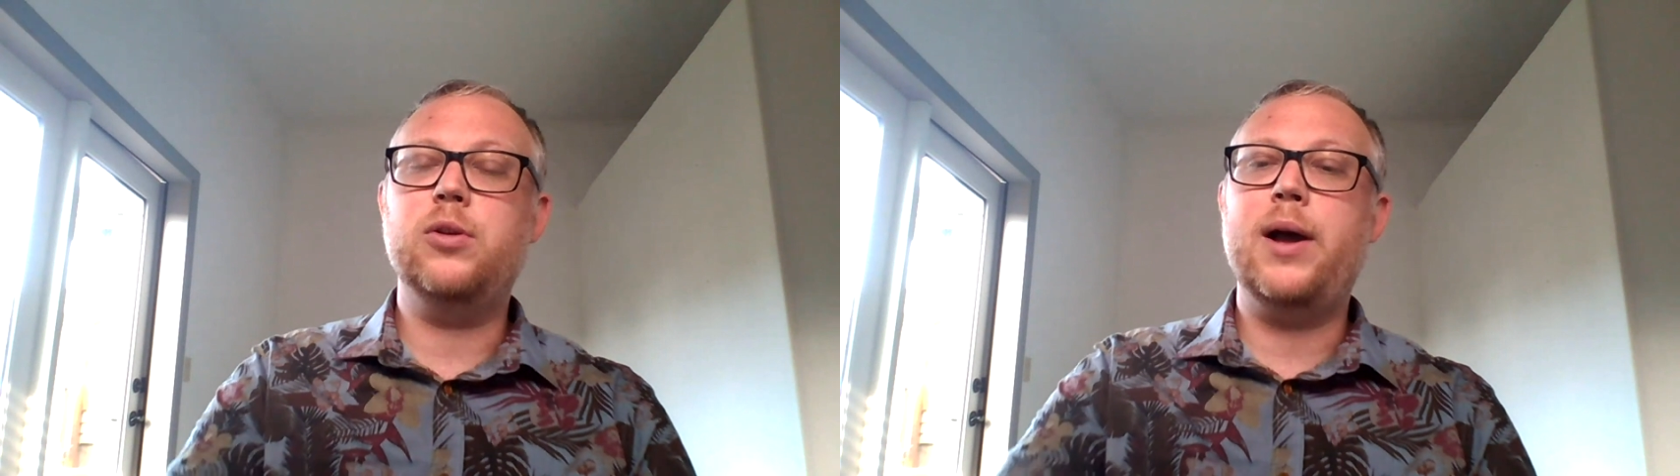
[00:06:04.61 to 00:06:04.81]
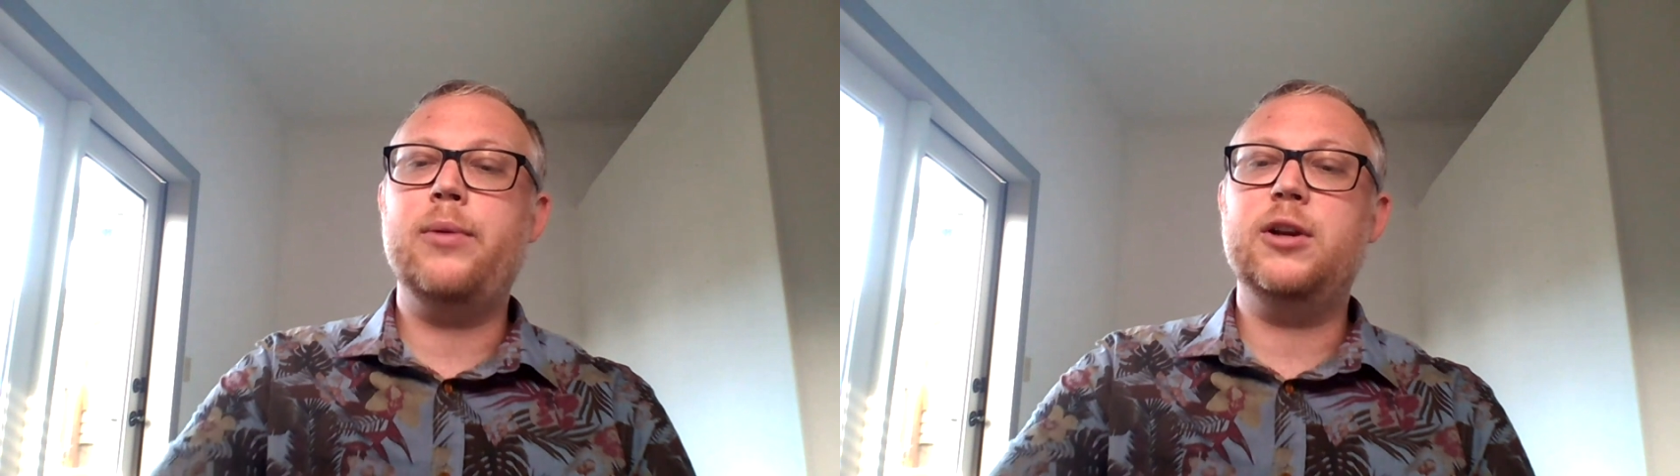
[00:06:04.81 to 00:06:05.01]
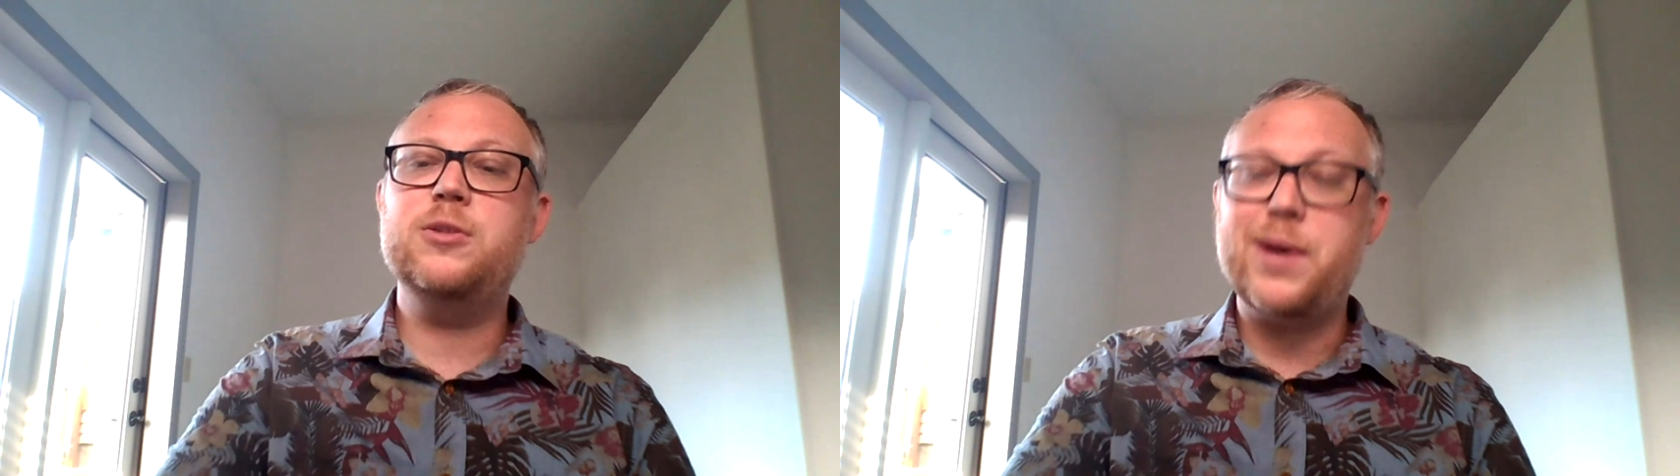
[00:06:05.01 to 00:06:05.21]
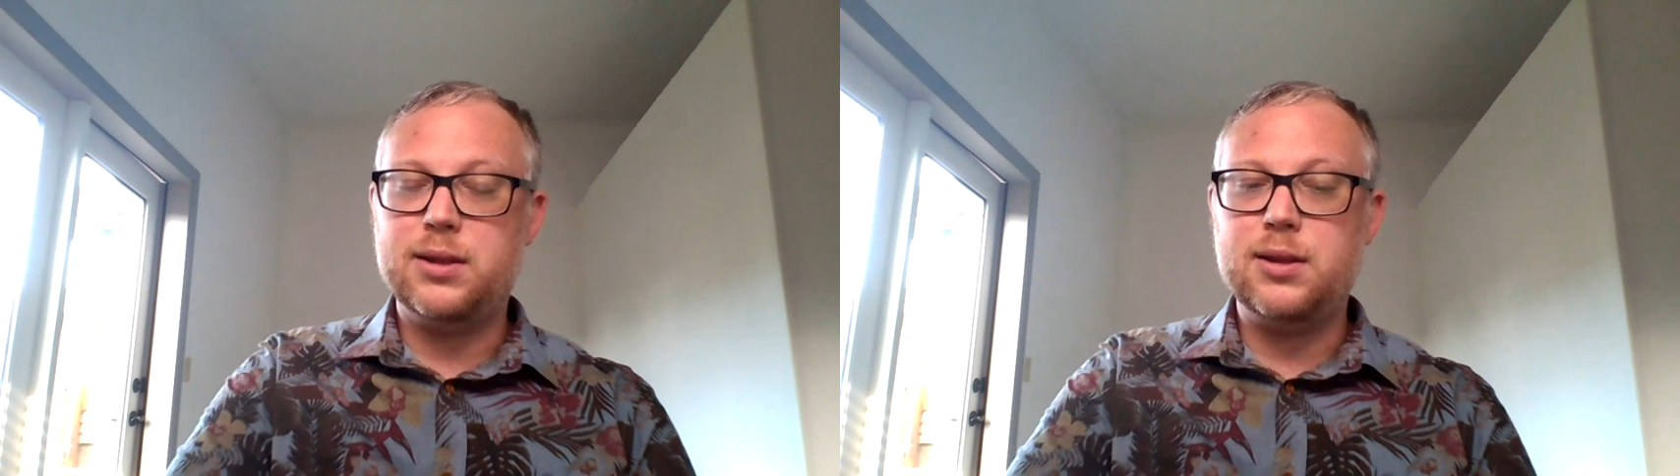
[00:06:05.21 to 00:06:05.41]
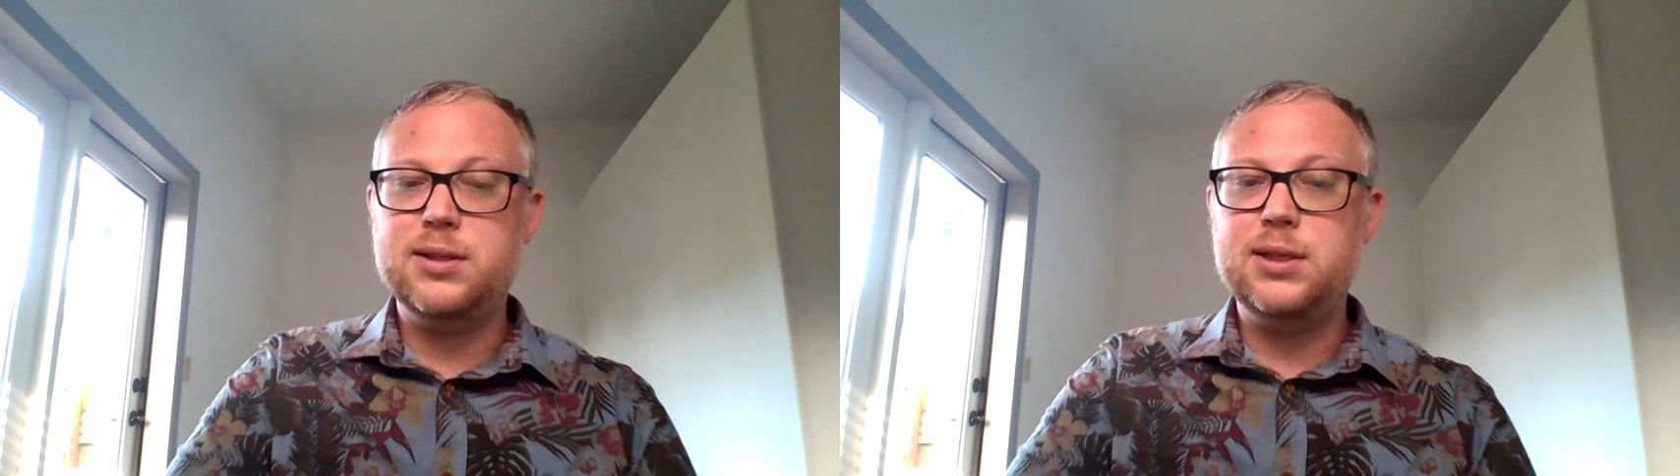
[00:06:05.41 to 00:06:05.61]
So I would
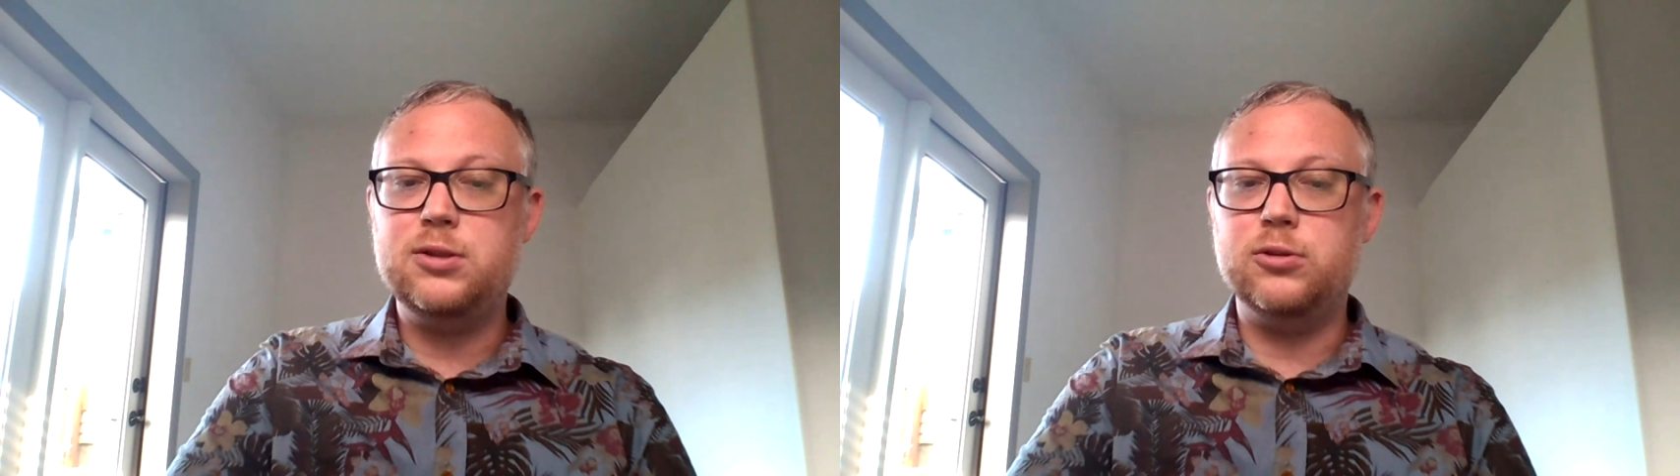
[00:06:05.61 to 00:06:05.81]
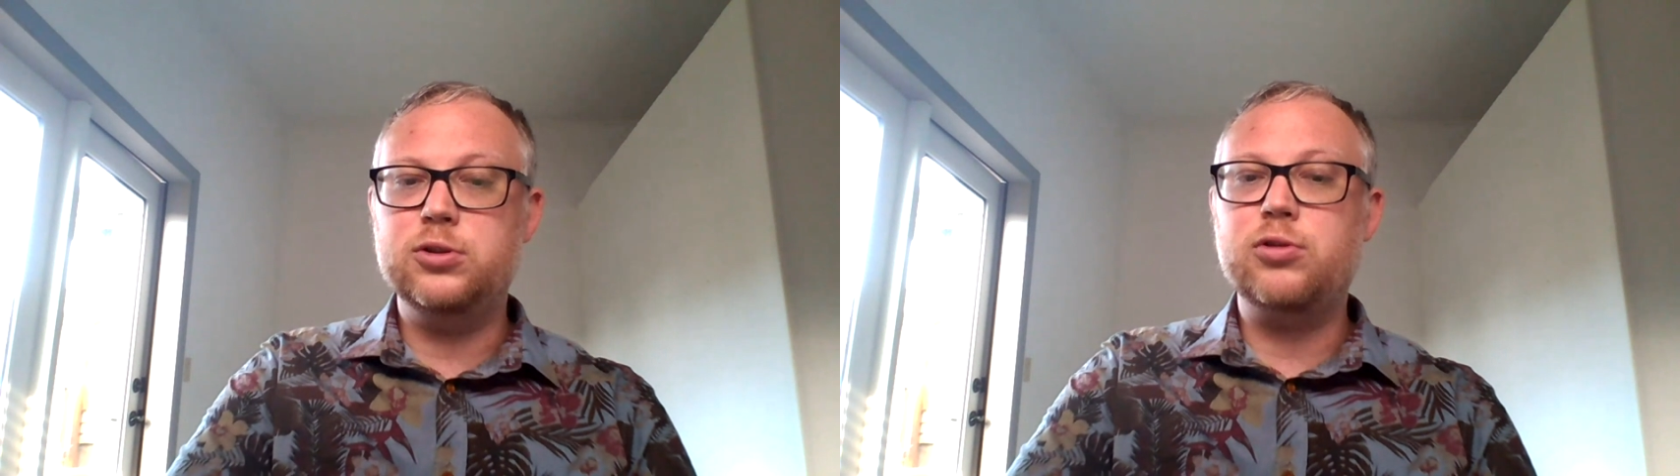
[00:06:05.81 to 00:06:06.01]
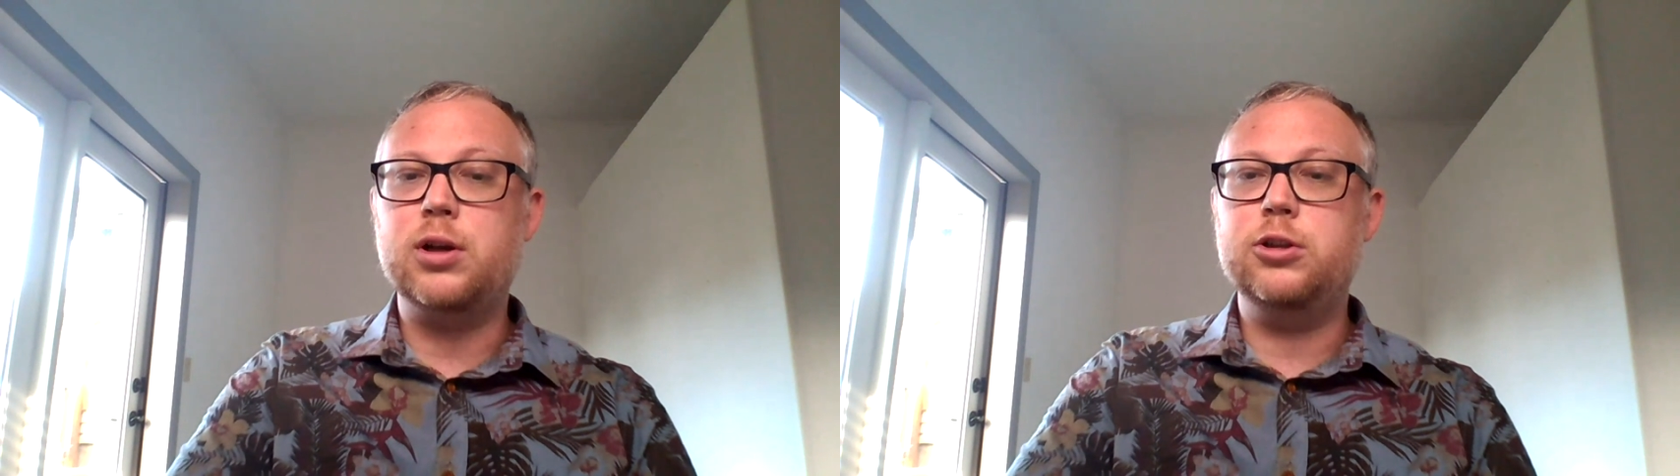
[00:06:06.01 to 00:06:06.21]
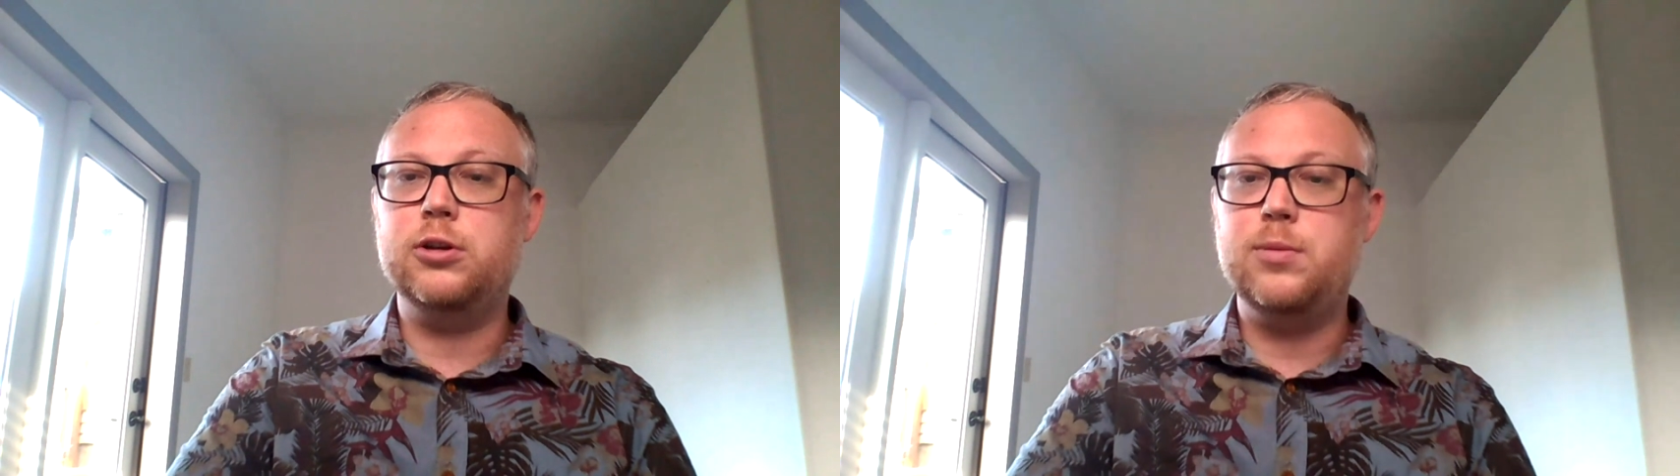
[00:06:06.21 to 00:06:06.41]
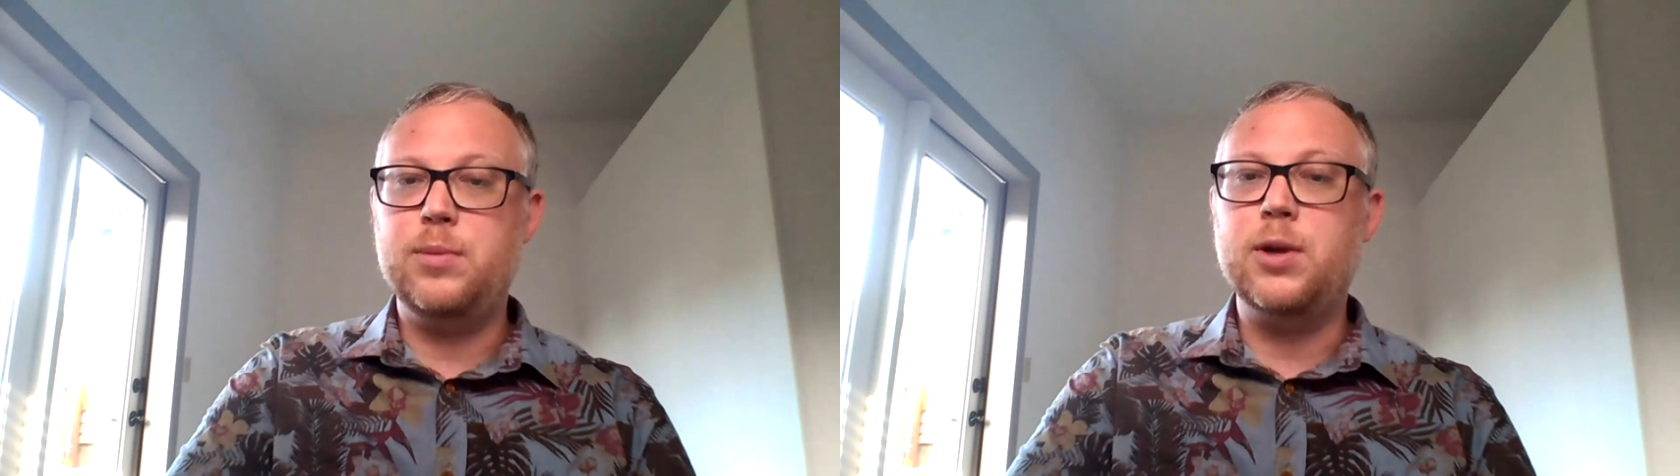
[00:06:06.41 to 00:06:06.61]
expect the seasonal
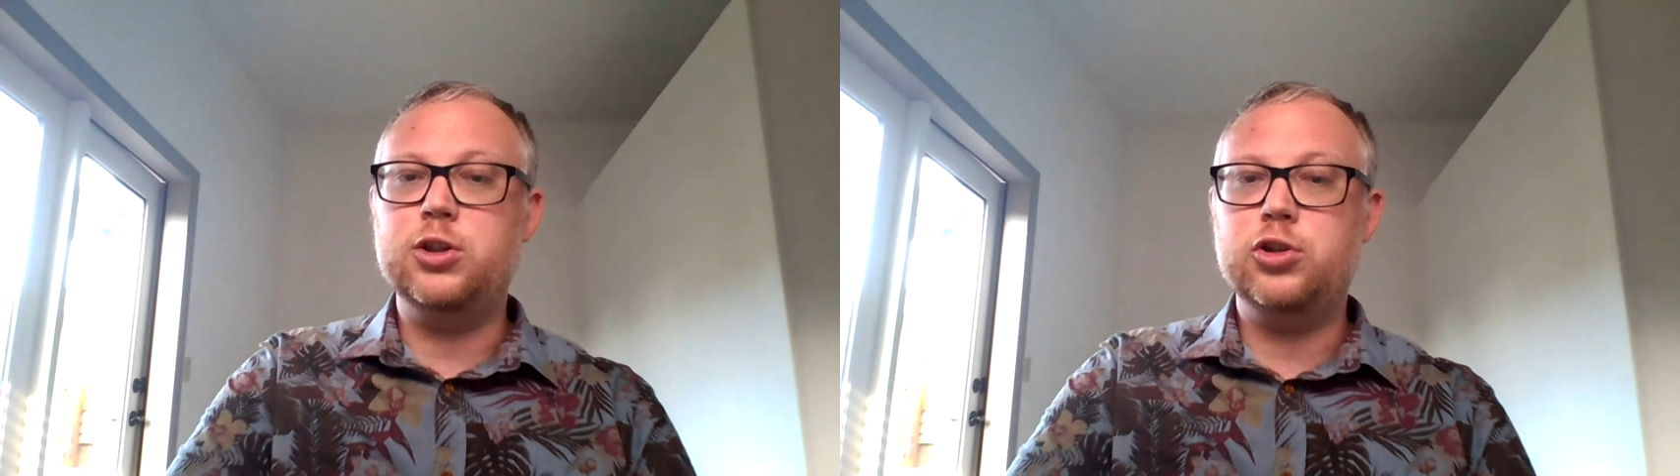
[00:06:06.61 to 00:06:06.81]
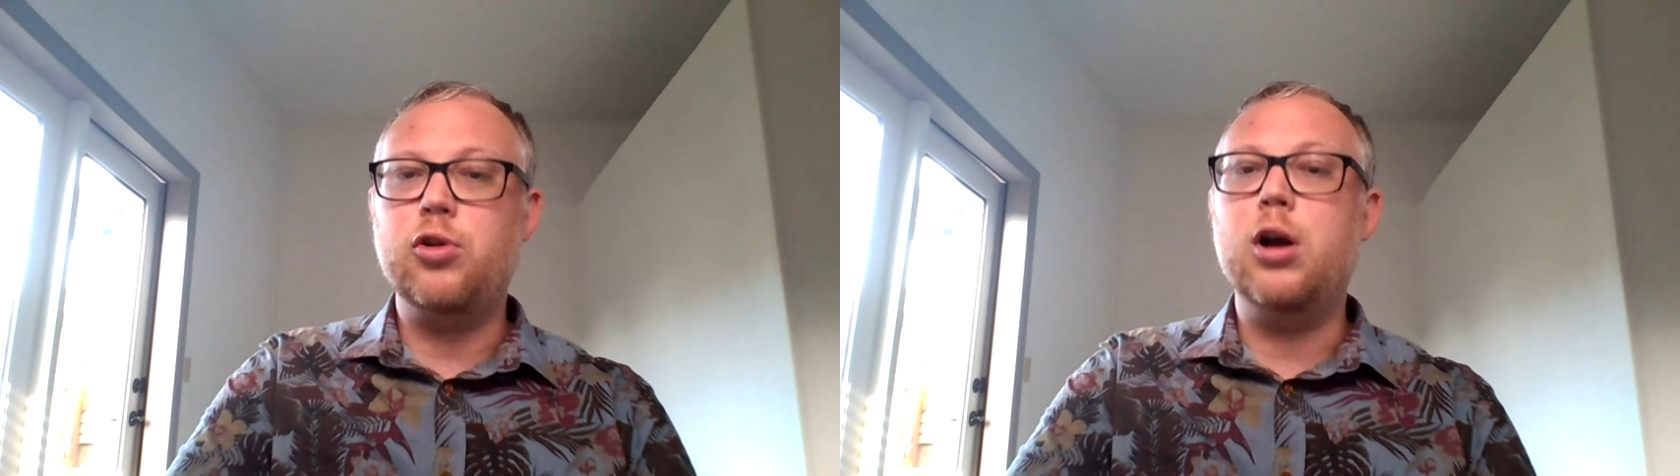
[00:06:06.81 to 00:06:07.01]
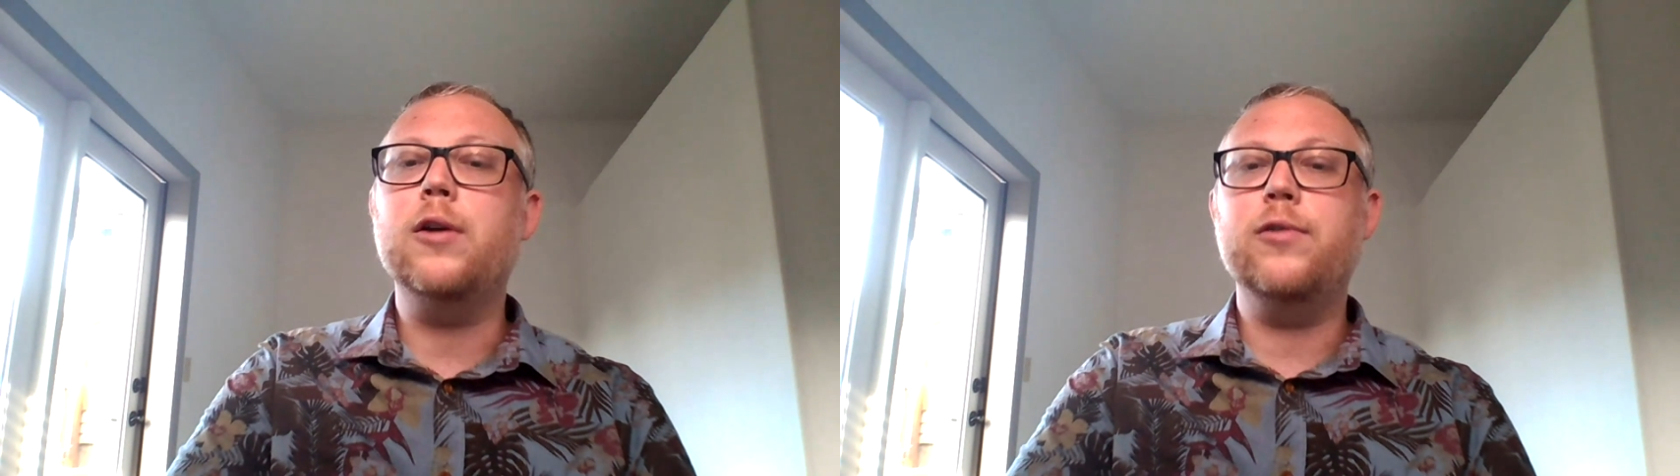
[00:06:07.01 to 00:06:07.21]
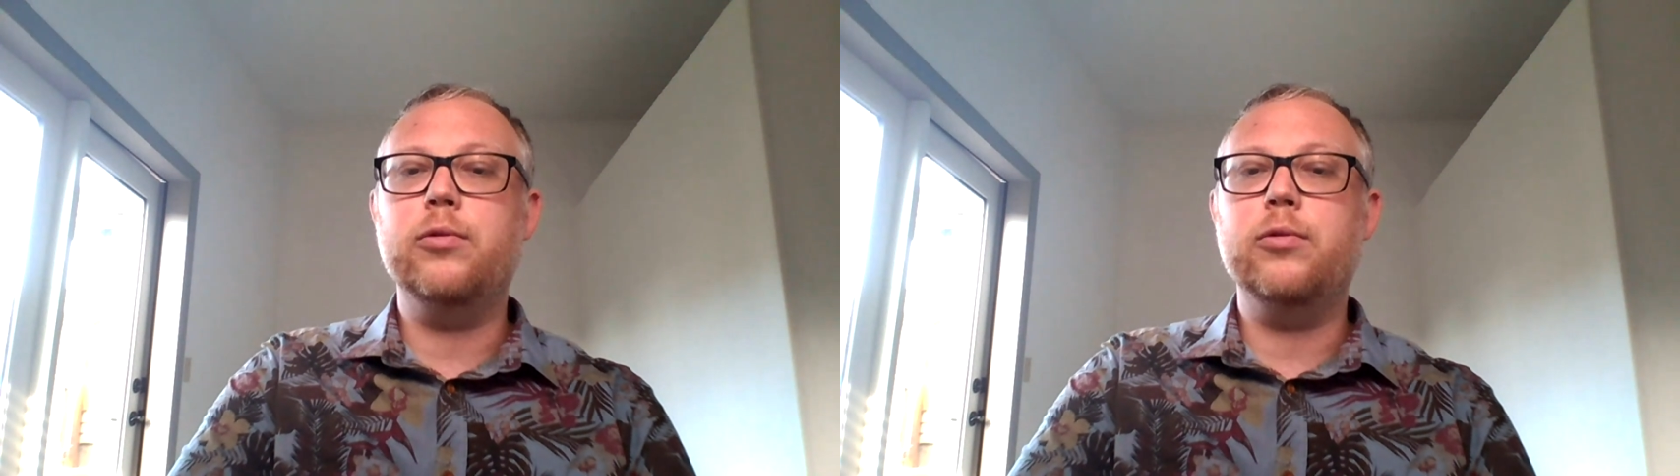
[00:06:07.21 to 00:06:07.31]
structure to be much stronger